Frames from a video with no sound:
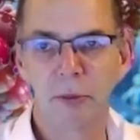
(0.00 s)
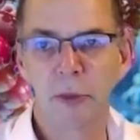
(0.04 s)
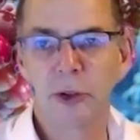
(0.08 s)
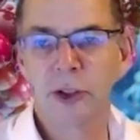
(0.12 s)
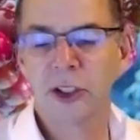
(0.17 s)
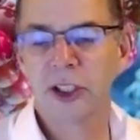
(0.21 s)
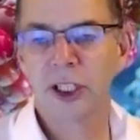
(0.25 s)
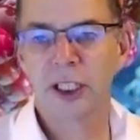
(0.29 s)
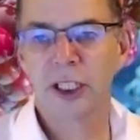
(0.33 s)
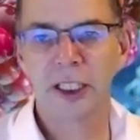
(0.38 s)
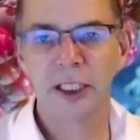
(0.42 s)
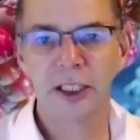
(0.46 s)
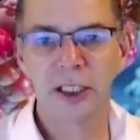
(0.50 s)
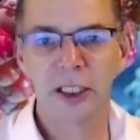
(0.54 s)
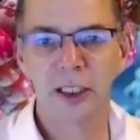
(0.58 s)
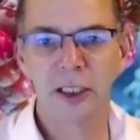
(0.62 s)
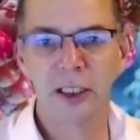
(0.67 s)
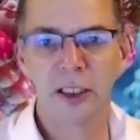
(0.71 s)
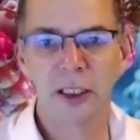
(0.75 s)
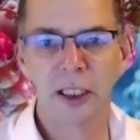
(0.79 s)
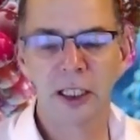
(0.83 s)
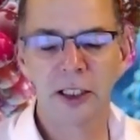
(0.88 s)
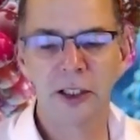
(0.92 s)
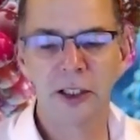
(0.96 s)
cities
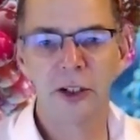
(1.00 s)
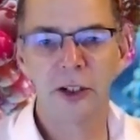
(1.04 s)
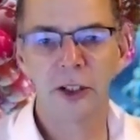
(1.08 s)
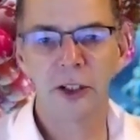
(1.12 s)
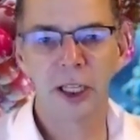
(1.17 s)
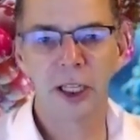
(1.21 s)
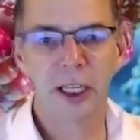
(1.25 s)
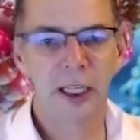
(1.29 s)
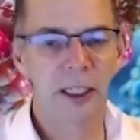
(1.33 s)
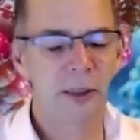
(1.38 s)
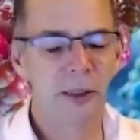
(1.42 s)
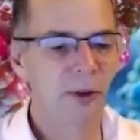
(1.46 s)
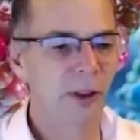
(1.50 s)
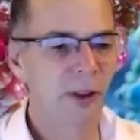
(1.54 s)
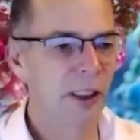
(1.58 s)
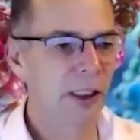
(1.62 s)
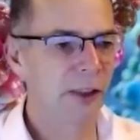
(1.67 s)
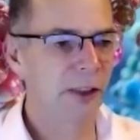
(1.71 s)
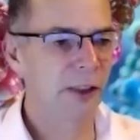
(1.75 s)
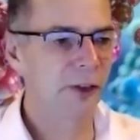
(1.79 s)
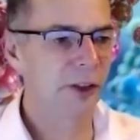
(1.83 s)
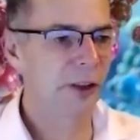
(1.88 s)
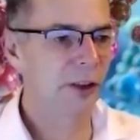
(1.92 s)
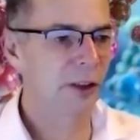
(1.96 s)
in the UK will
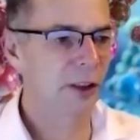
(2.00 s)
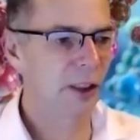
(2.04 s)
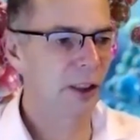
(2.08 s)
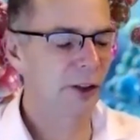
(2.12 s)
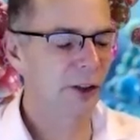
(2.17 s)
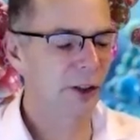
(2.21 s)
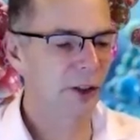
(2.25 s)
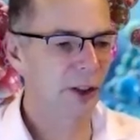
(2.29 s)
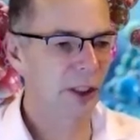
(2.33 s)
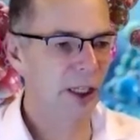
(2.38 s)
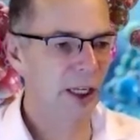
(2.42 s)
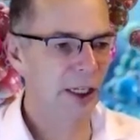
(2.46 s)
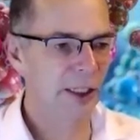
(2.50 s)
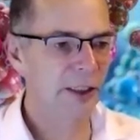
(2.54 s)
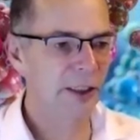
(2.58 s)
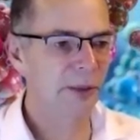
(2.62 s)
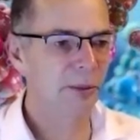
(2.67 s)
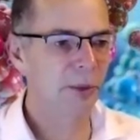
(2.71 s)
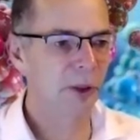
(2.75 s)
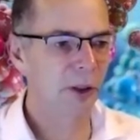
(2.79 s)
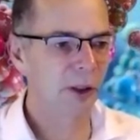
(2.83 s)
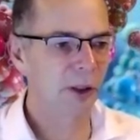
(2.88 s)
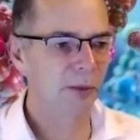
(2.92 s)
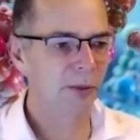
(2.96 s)
have a good eye
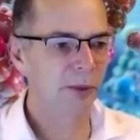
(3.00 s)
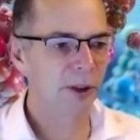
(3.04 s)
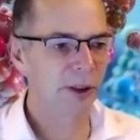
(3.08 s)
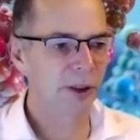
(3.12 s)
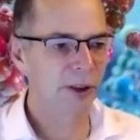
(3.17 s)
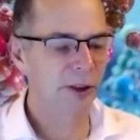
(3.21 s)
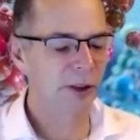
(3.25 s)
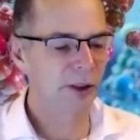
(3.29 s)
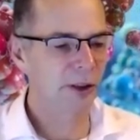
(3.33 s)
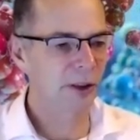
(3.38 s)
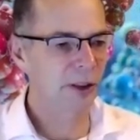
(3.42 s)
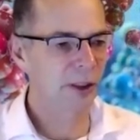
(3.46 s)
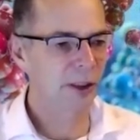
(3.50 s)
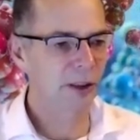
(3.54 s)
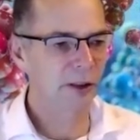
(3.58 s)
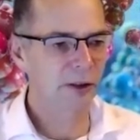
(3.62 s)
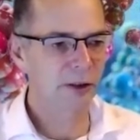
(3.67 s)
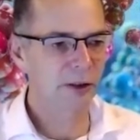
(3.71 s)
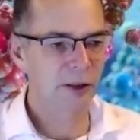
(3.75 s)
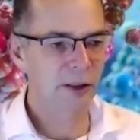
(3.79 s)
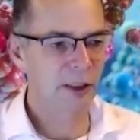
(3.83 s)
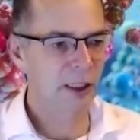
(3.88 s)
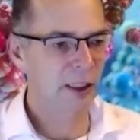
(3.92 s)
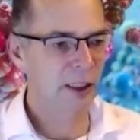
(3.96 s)
department.
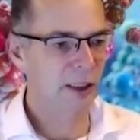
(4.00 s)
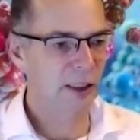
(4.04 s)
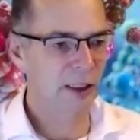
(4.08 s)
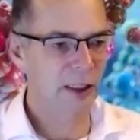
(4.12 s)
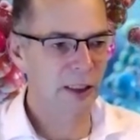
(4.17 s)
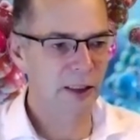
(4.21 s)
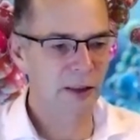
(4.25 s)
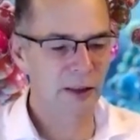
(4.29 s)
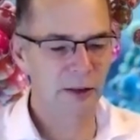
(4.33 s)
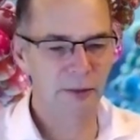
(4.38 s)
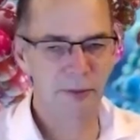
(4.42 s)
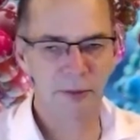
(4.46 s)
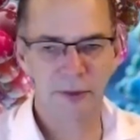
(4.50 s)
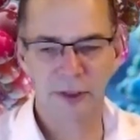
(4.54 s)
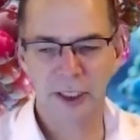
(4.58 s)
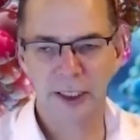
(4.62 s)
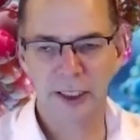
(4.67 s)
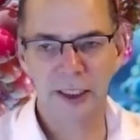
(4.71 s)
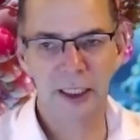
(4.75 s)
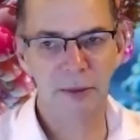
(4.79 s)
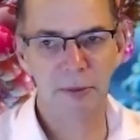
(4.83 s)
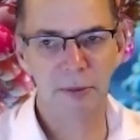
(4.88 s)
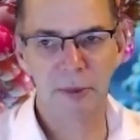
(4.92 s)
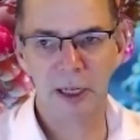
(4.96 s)

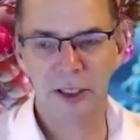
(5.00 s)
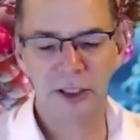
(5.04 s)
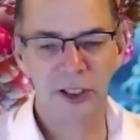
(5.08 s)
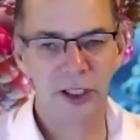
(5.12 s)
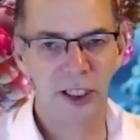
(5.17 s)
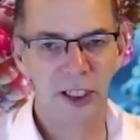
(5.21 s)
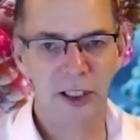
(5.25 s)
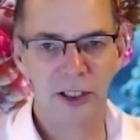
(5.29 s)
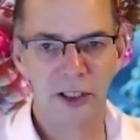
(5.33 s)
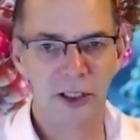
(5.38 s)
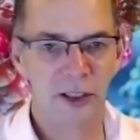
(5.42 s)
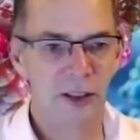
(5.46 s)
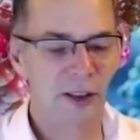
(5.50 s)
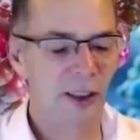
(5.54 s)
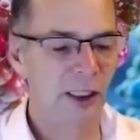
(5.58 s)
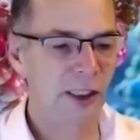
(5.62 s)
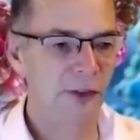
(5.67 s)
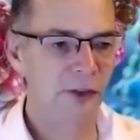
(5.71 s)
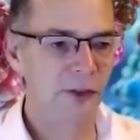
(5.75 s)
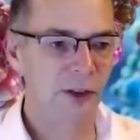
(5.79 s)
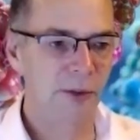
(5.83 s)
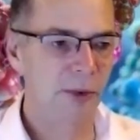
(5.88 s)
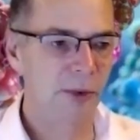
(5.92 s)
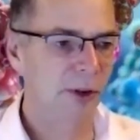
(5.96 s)
Like in Manchester,
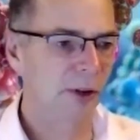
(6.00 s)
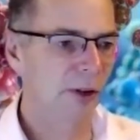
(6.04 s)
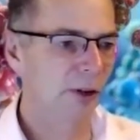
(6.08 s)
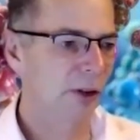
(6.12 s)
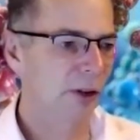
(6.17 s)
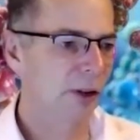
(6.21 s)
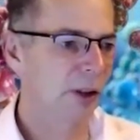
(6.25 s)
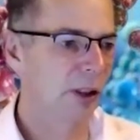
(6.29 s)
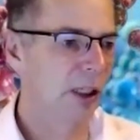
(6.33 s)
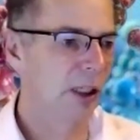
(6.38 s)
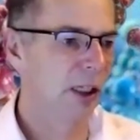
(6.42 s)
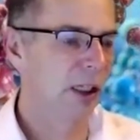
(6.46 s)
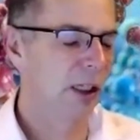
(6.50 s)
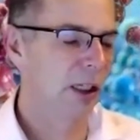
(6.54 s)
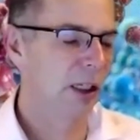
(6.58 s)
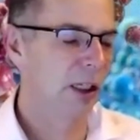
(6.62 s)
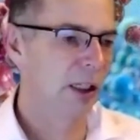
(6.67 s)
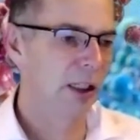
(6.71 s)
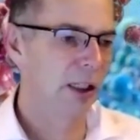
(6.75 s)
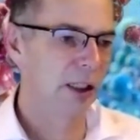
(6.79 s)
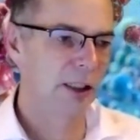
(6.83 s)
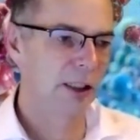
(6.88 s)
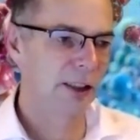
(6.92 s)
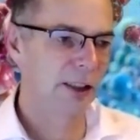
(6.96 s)
Liverpool,
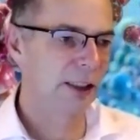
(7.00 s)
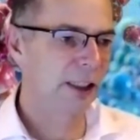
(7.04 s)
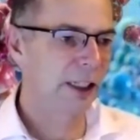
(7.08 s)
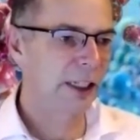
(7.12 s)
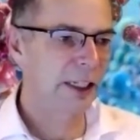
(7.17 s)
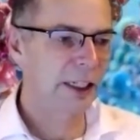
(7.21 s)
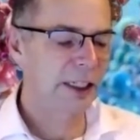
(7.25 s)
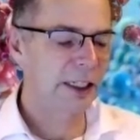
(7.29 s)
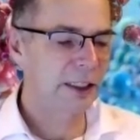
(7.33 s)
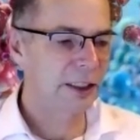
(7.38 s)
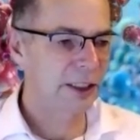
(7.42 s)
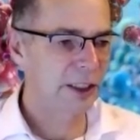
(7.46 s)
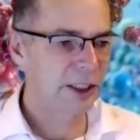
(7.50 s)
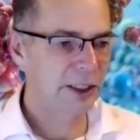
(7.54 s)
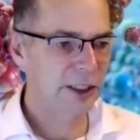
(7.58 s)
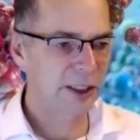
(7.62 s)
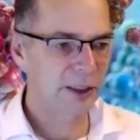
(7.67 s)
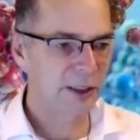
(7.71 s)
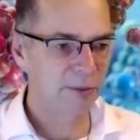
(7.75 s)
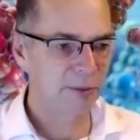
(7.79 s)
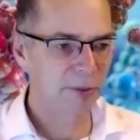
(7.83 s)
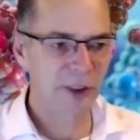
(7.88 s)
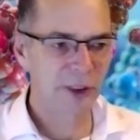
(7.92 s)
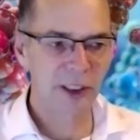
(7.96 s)

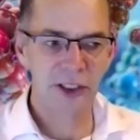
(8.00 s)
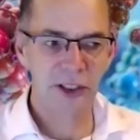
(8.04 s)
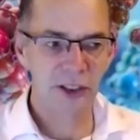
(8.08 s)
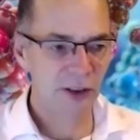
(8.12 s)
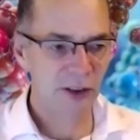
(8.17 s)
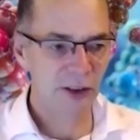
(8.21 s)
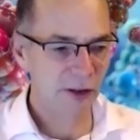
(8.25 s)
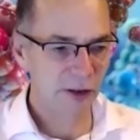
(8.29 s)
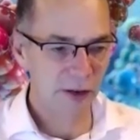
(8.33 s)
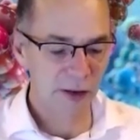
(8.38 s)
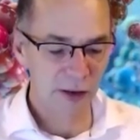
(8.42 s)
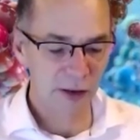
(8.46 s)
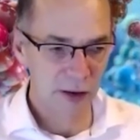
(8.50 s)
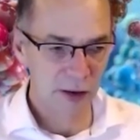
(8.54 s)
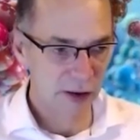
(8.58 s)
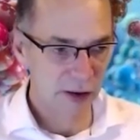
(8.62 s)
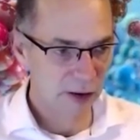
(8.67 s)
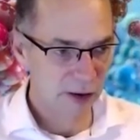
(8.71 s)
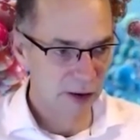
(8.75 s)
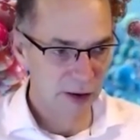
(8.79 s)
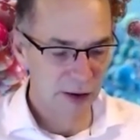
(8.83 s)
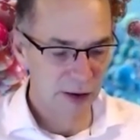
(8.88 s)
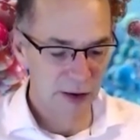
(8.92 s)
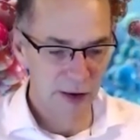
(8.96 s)
Leeds, Bristol,
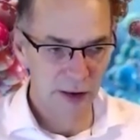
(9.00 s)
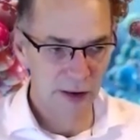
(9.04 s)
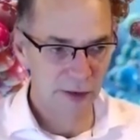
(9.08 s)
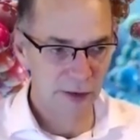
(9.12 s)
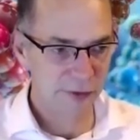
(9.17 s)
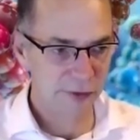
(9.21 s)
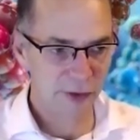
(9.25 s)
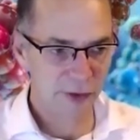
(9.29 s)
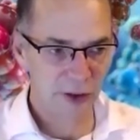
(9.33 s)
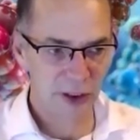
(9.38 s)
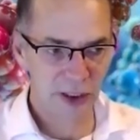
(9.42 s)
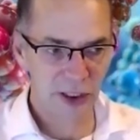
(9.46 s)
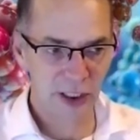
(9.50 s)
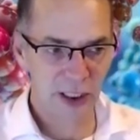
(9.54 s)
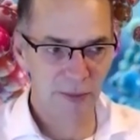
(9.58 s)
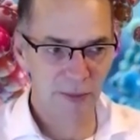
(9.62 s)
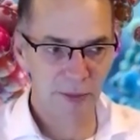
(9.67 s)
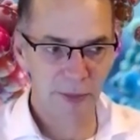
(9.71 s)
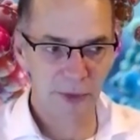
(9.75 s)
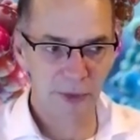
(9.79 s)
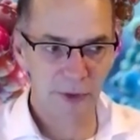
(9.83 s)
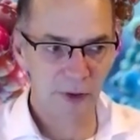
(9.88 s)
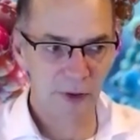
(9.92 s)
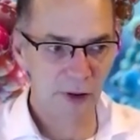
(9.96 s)
for
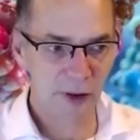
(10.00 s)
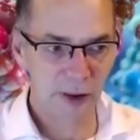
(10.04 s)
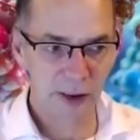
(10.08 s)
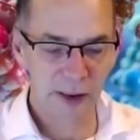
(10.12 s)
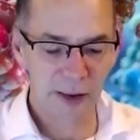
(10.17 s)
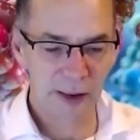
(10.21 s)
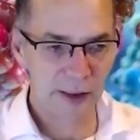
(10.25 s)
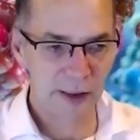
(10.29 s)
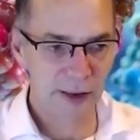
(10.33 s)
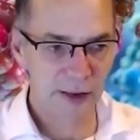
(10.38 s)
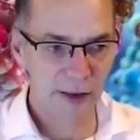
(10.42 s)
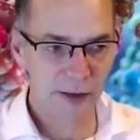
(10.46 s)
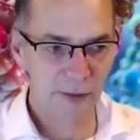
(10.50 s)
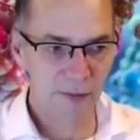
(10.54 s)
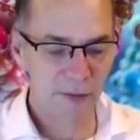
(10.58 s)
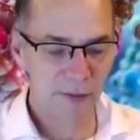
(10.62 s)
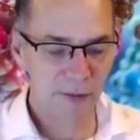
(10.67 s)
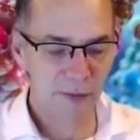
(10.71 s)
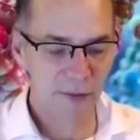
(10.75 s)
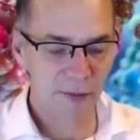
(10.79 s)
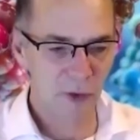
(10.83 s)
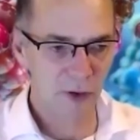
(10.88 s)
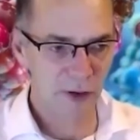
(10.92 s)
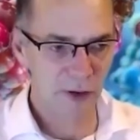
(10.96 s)
example,
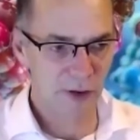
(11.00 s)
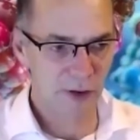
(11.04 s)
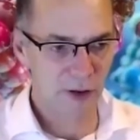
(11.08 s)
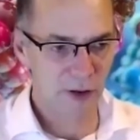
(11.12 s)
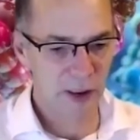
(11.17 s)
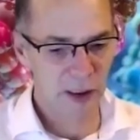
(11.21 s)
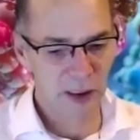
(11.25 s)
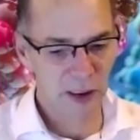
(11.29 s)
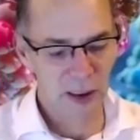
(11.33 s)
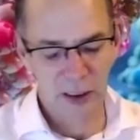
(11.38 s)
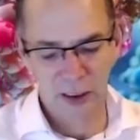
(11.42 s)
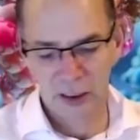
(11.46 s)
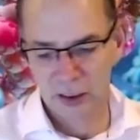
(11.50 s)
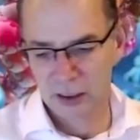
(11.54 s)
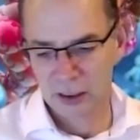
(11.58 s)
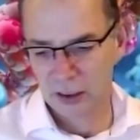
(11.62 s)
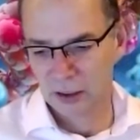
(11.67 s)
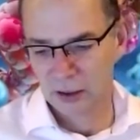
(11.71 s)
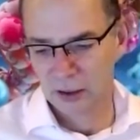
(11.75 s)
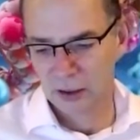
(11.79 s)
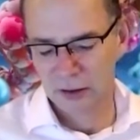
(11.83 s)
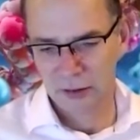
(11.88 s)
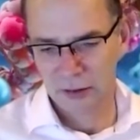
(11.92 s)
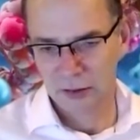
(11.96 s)
all
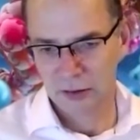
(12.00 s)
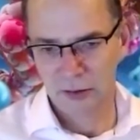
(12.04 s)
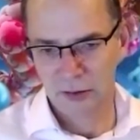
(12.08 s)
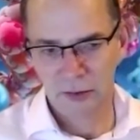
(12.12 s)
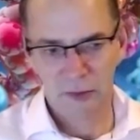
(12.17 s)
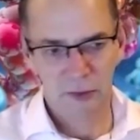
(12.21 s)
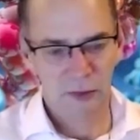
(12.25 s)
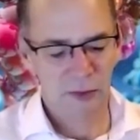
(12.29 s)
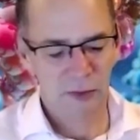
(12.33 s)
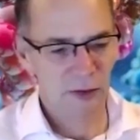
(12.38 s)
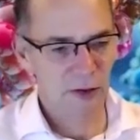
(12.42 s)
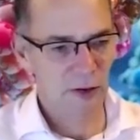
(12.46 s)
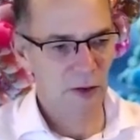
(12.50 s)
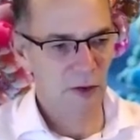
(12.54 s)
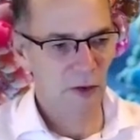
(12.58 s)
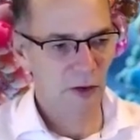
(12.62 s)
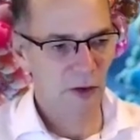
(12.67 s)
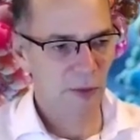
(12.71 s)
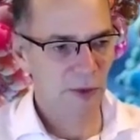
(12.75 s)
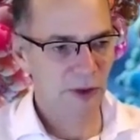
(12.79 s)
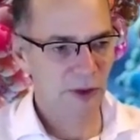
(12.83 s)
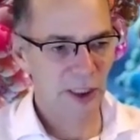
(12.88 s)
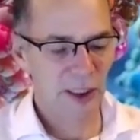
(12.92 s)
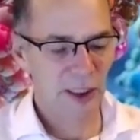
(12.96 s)

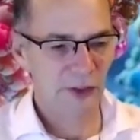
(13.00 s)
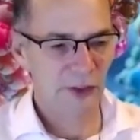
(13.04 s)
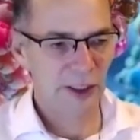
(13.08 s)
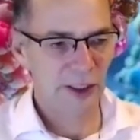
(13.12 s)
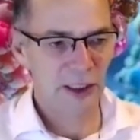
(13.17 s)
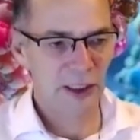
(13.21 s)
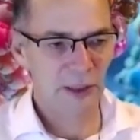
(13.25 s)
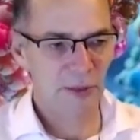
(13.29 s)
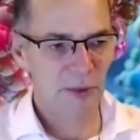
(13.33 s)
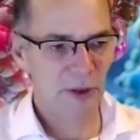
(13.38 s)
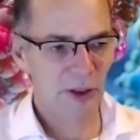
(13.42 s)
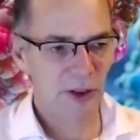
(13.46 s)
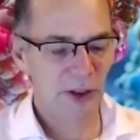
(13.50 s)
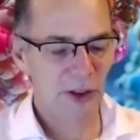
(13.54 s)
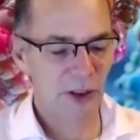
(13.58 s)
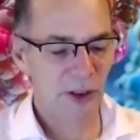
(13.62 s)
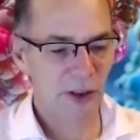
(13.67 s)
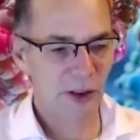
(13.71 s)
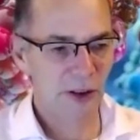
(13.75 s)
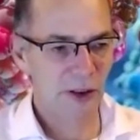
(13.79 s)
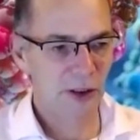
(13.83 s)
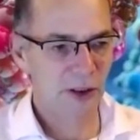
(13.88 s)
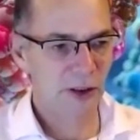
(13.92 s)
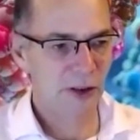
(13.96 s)
would have experts
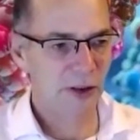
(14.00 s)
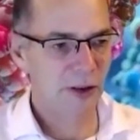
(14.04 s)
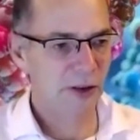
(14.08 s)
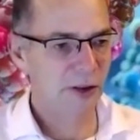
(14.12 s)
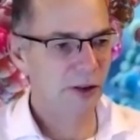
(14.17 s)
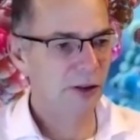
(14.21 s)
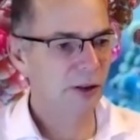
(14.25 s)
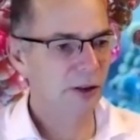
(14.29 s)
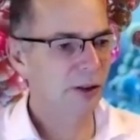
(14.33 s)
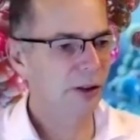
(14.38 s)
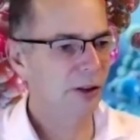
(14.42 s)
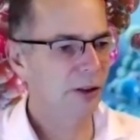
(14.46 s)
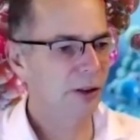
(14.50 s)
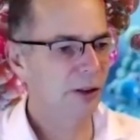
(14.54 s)
who could